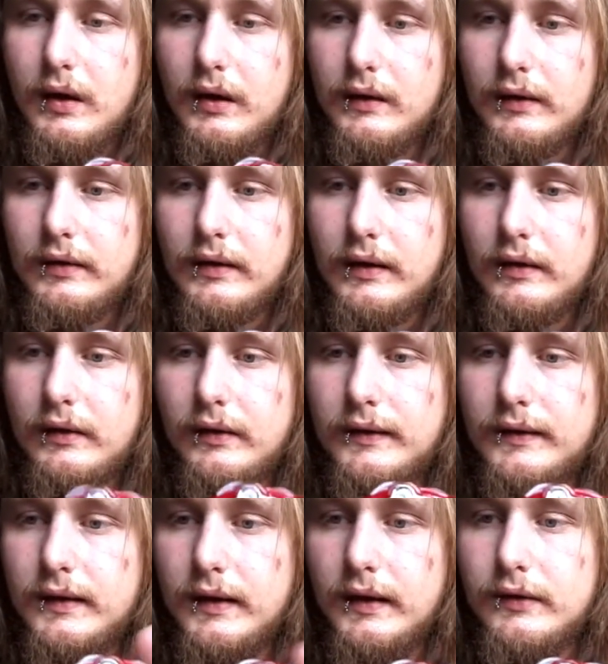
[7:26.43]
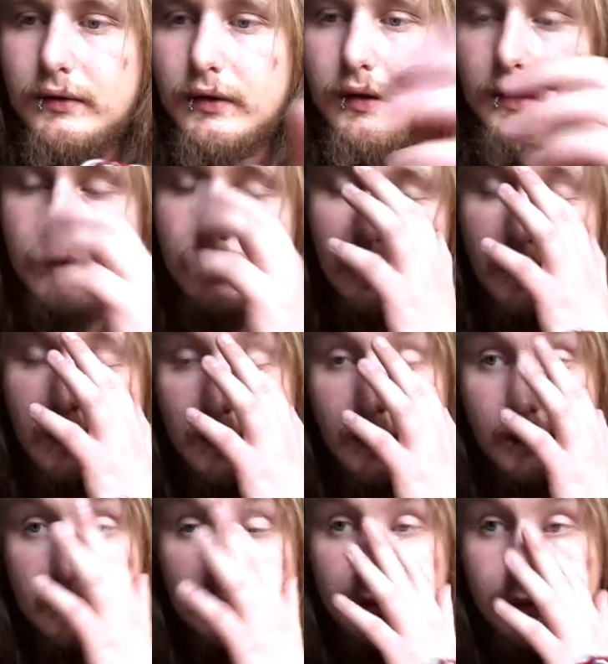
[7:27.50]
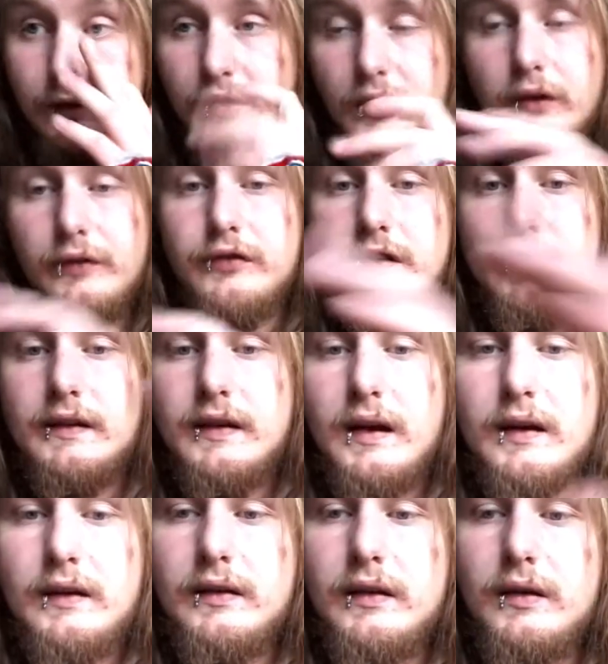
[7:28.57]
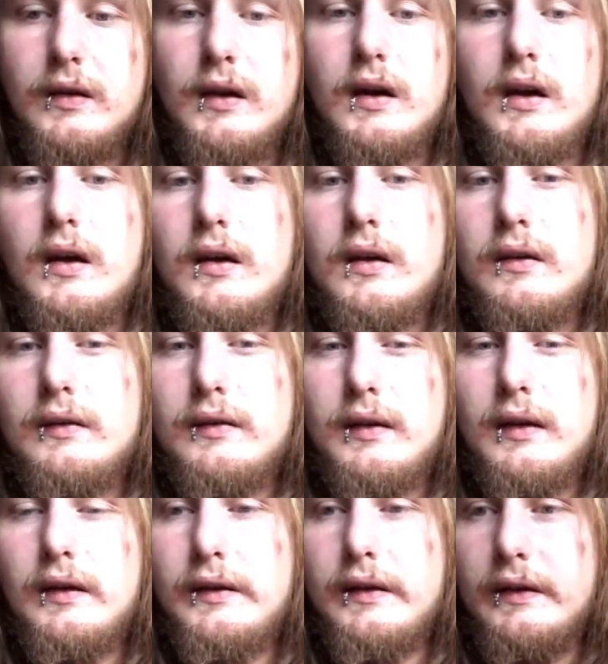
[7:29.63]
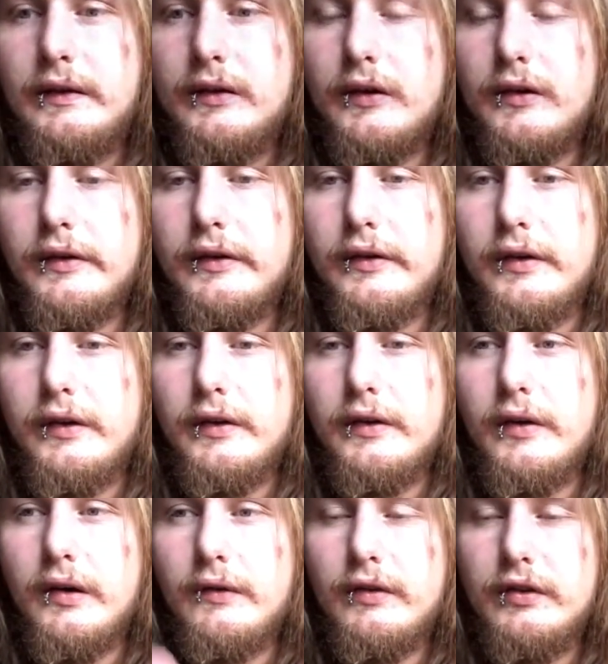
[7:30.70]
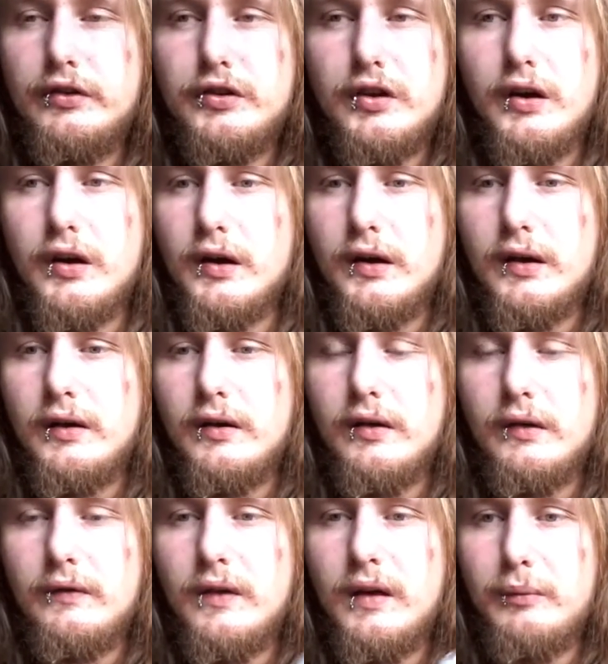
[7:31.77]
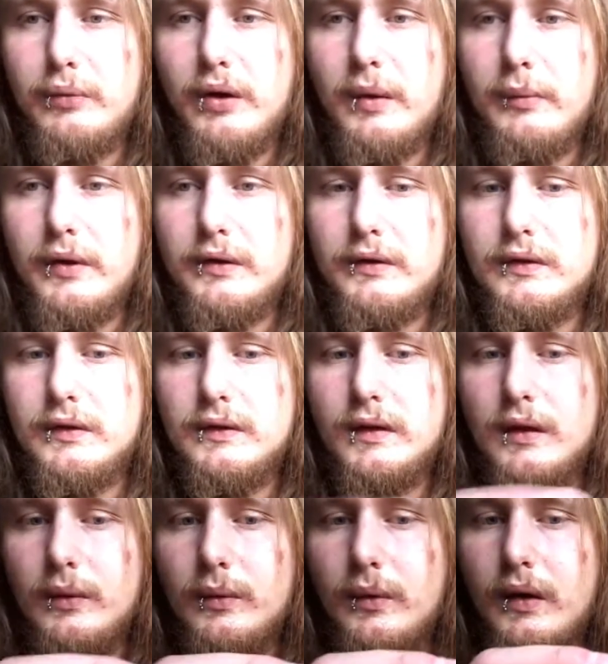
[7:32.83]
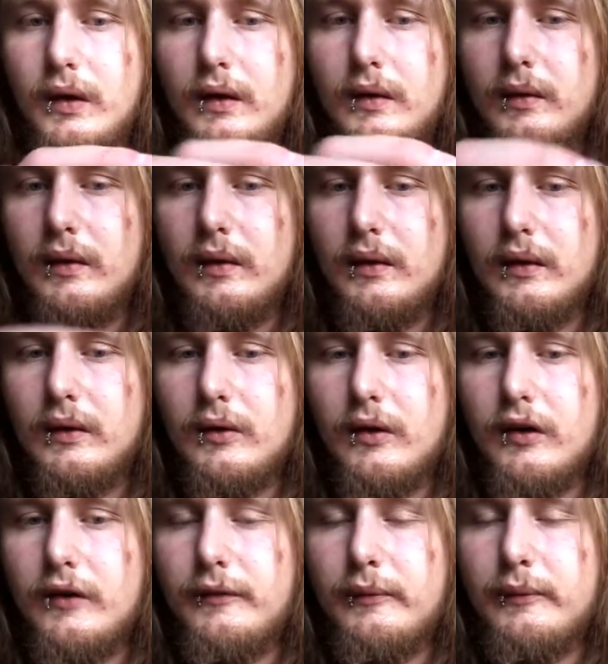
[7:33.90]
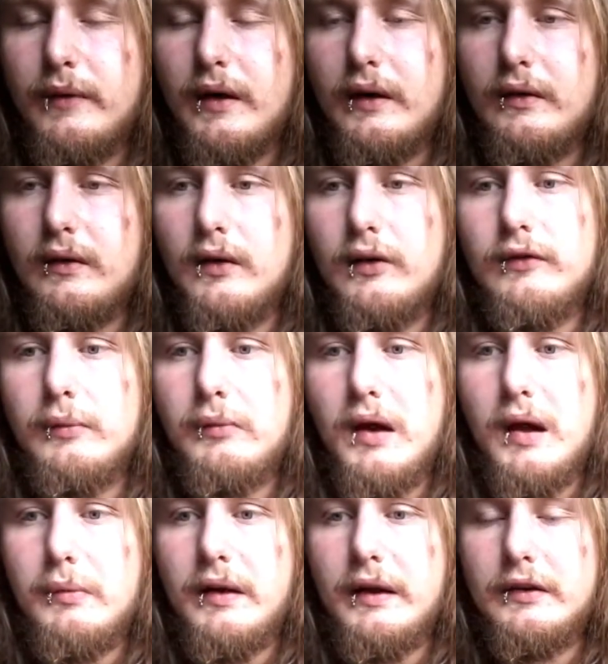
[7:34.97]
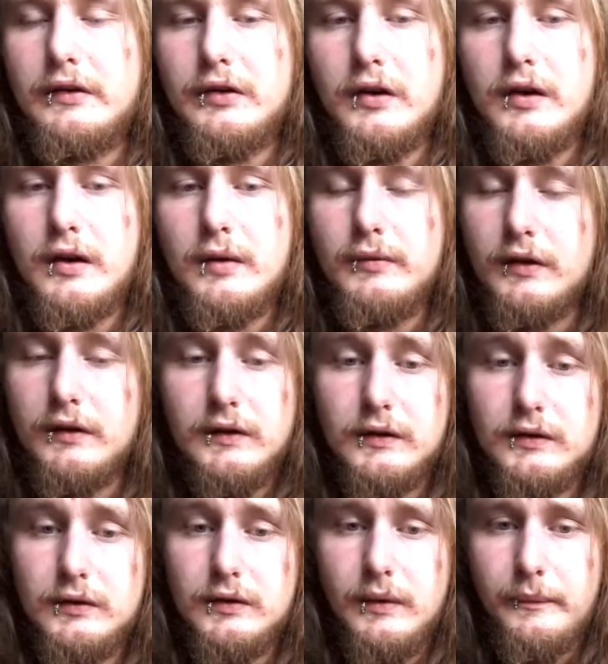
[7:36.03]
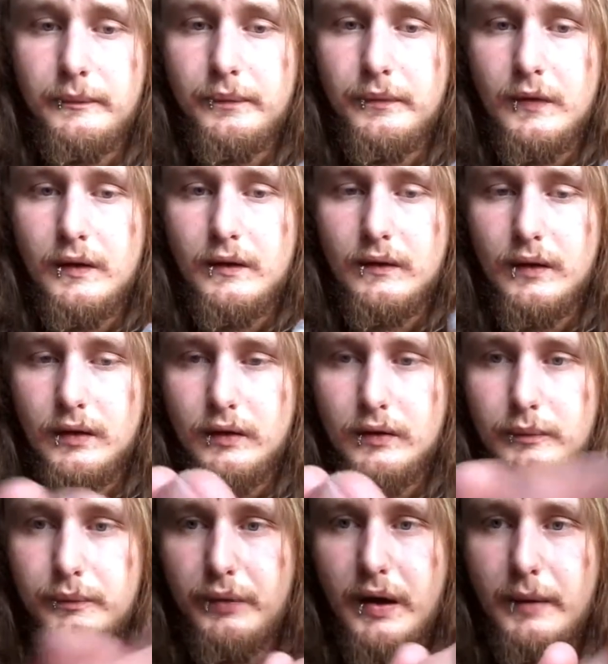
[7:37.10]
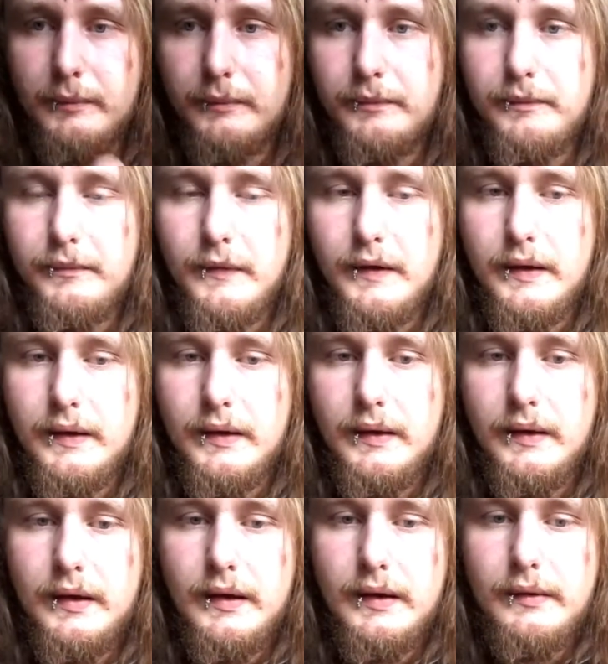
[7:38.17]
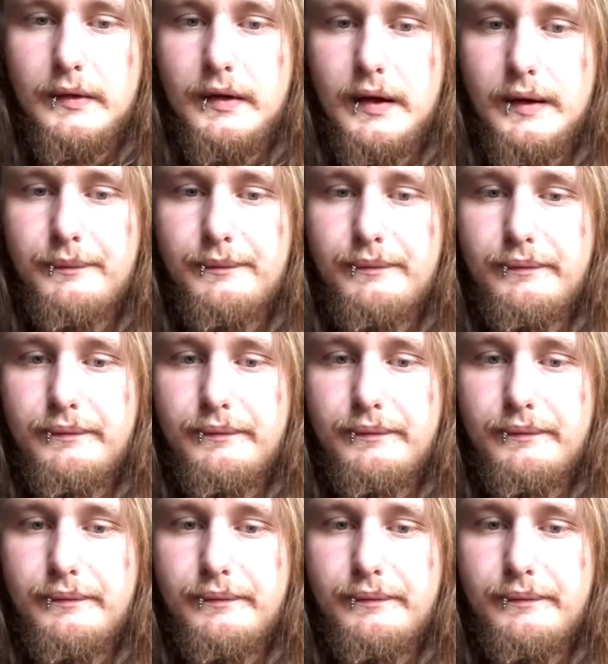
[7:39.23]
It's actually a nice uh, drive. It's more for attack, so I think it's got like kind of a jerk, kind of impact motion. So one of them the other by blood jerk. I'm not too sure. So going bam. Yeah.